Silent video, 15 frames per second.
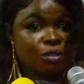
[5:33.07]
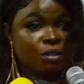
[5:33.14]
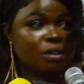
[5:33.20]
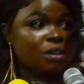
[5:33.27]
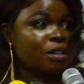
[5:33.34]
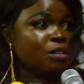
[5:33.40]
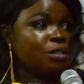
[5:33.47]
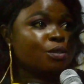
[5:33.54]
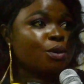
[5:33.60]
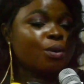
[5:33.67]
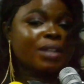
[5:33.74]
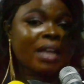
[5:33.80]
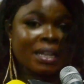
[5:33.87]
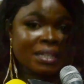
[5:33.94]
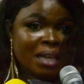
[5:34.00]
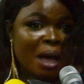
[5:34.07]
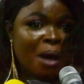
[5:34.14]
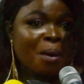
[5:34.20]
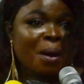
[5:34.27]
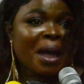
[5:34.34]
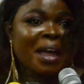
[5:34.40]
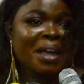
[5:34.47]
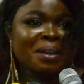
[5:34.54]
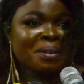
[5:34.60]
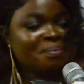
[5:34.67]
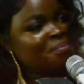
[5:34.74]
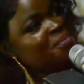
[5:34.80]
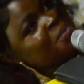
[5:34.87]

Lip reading: So that's how I went